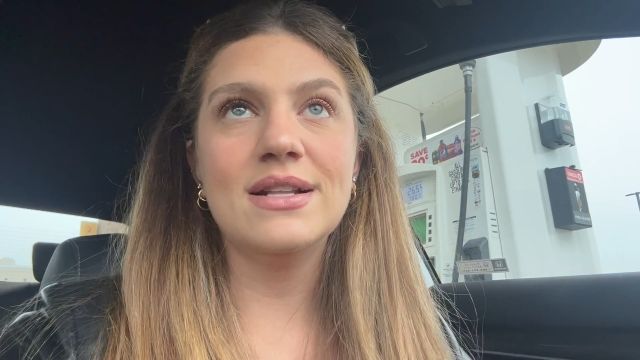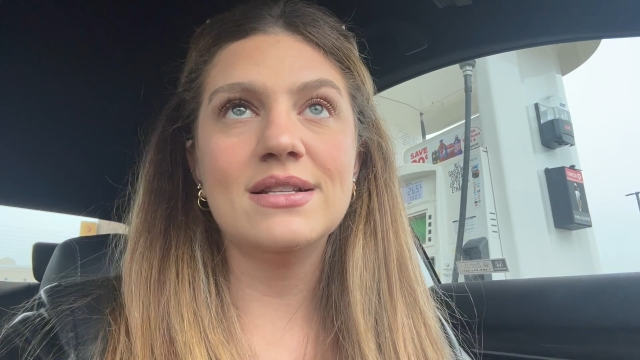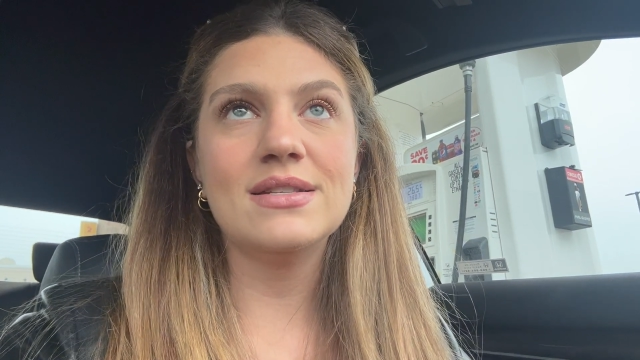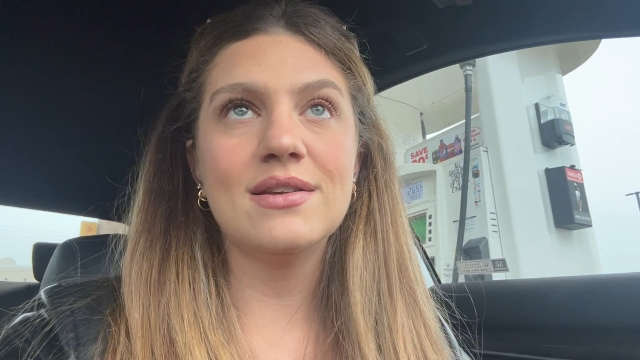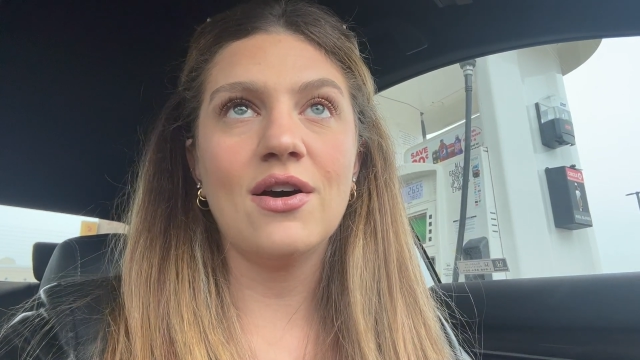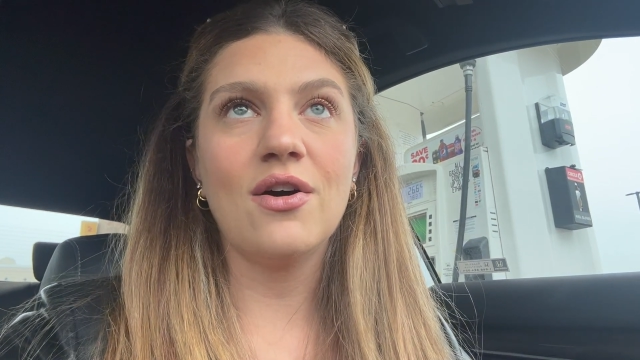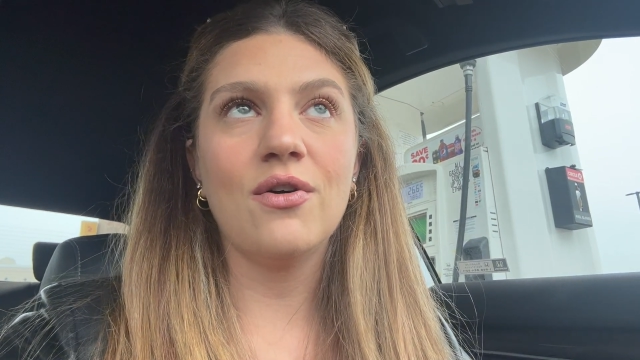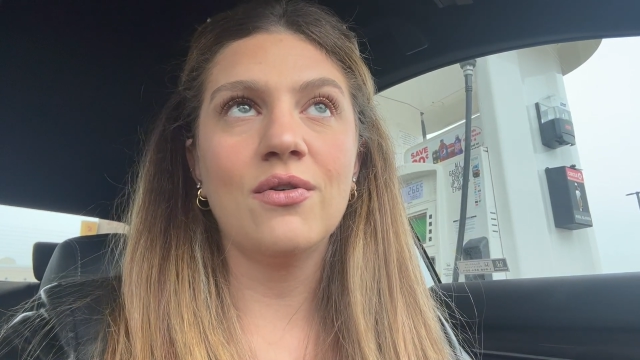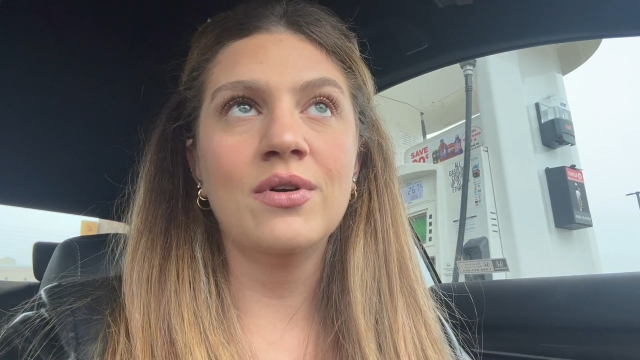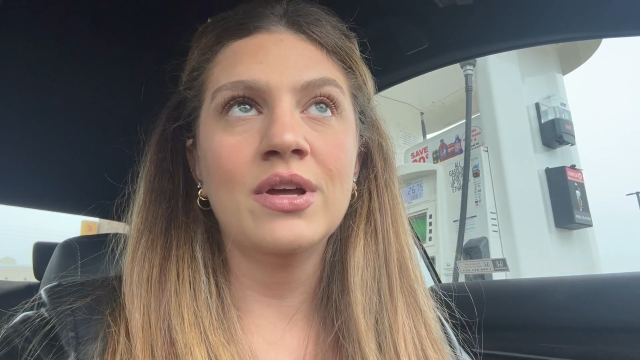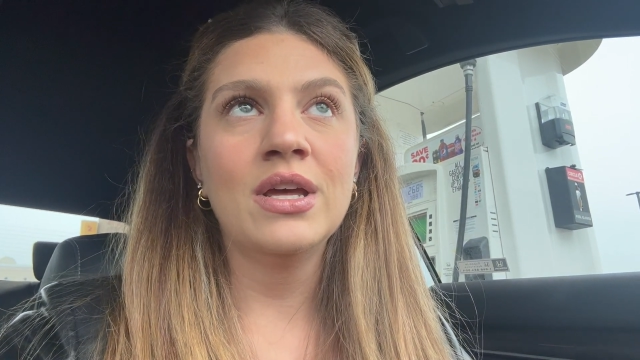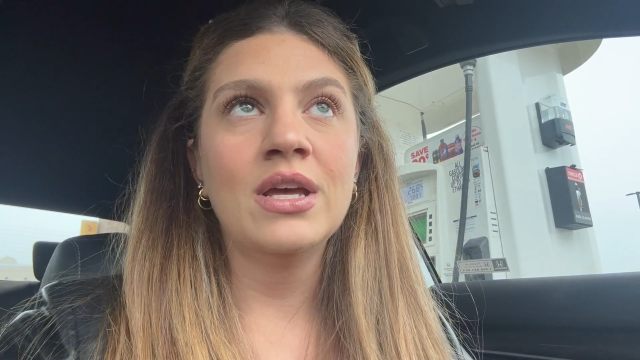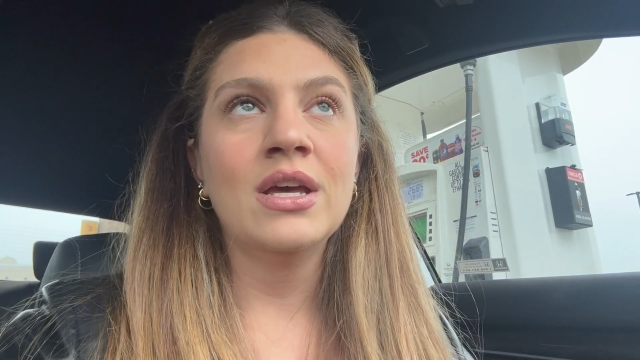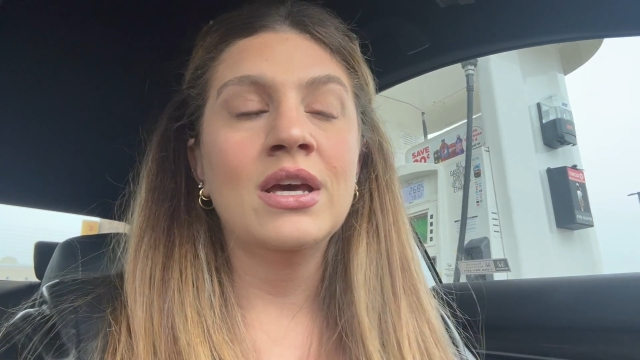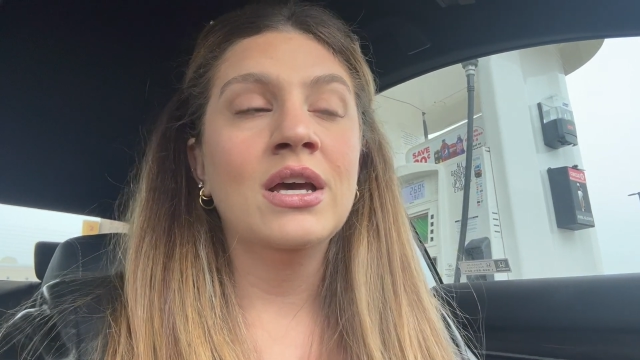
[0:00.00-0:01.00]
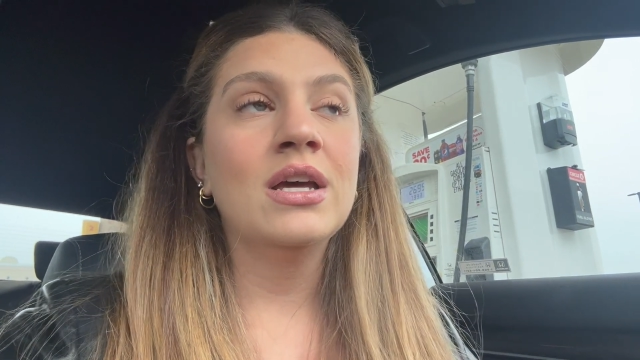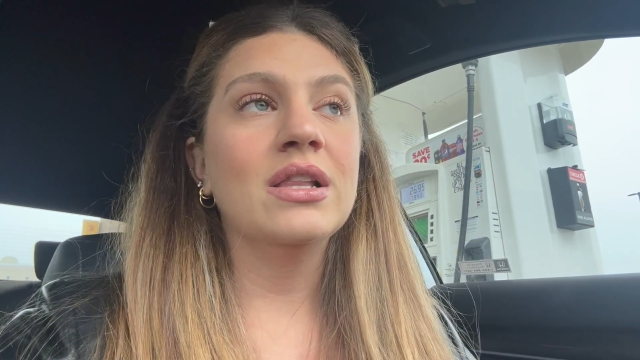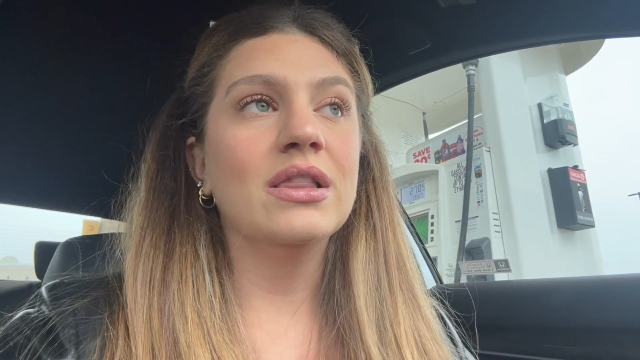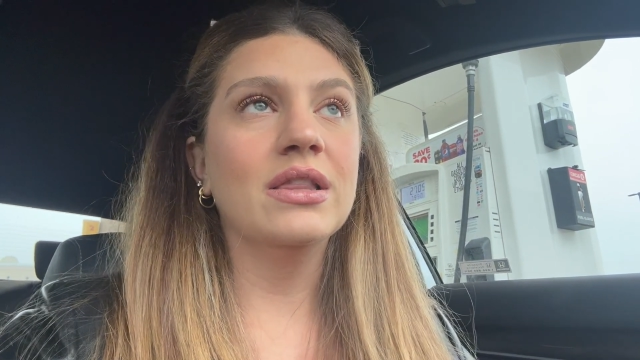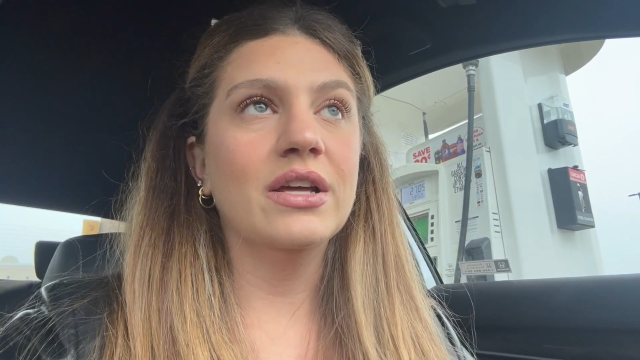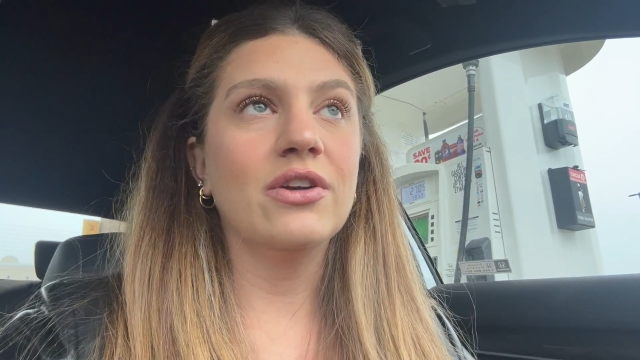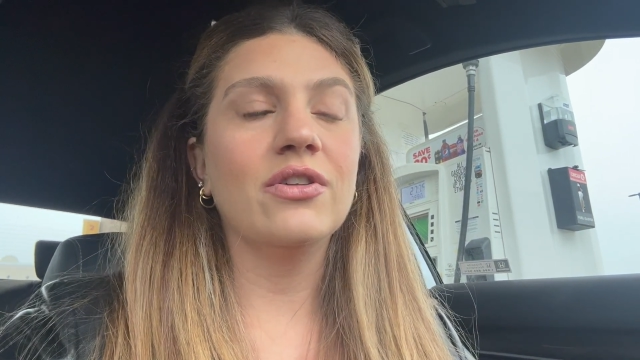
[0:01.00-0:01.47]
So
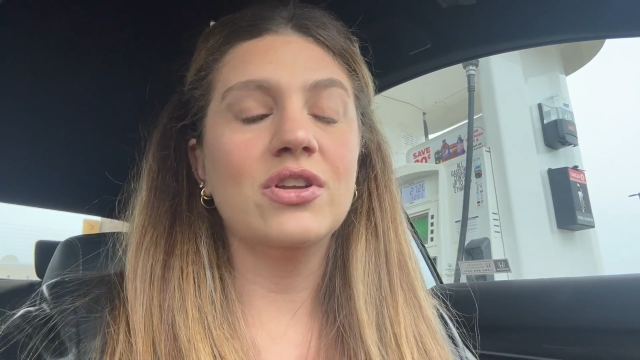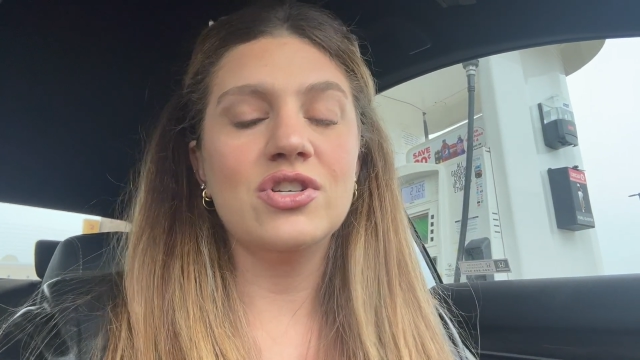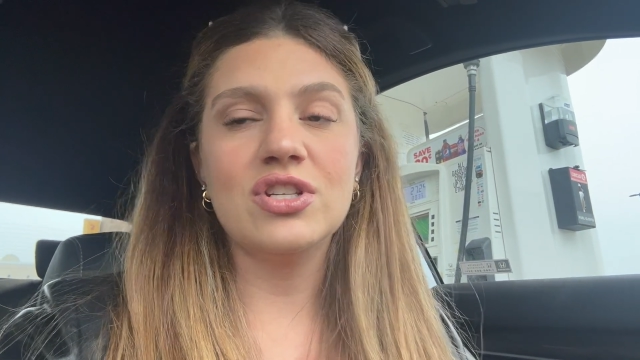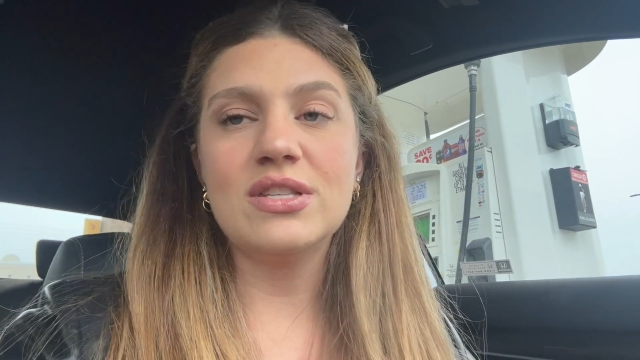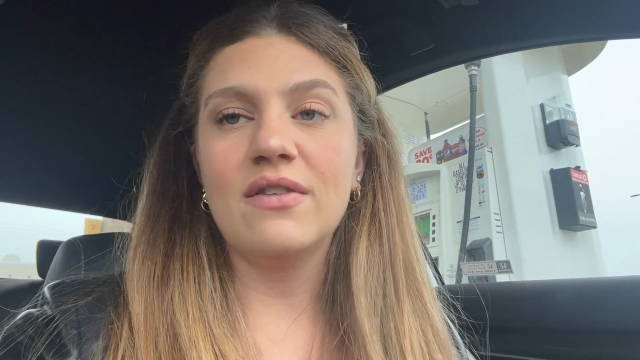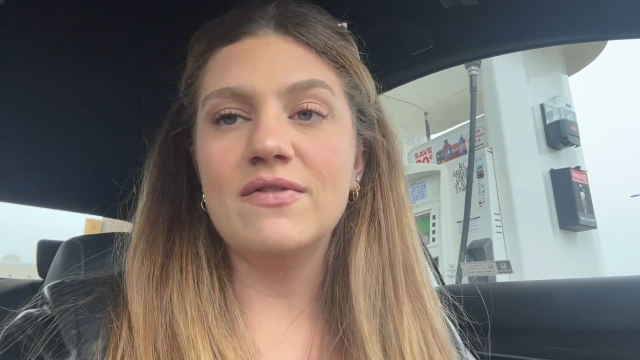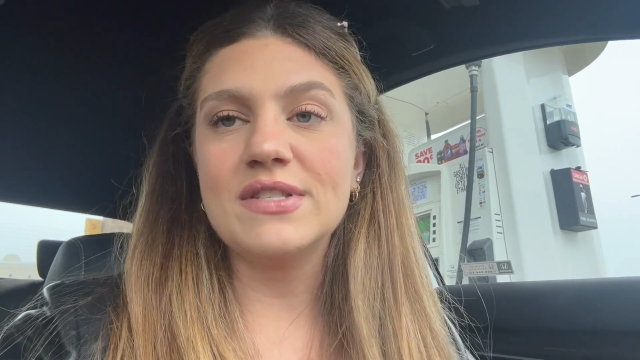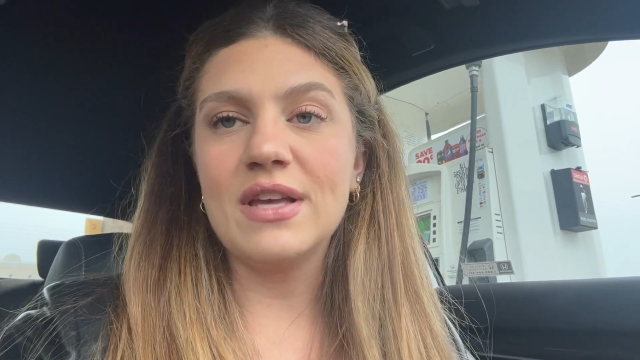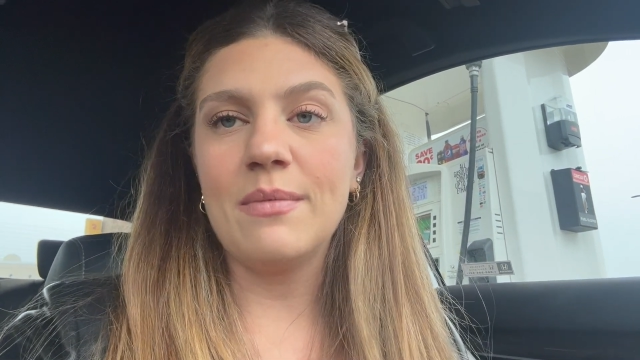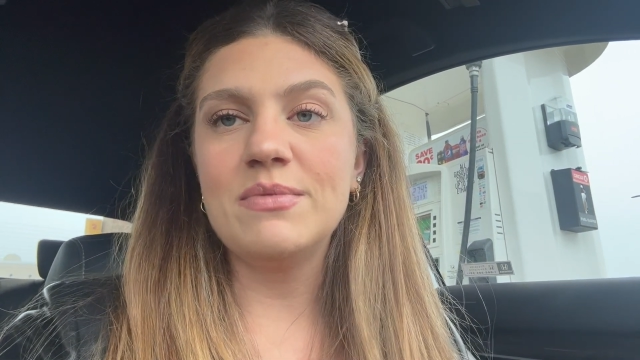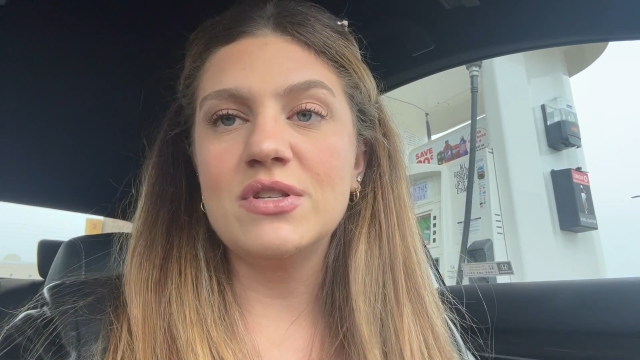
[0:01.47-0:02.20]
literally just have slept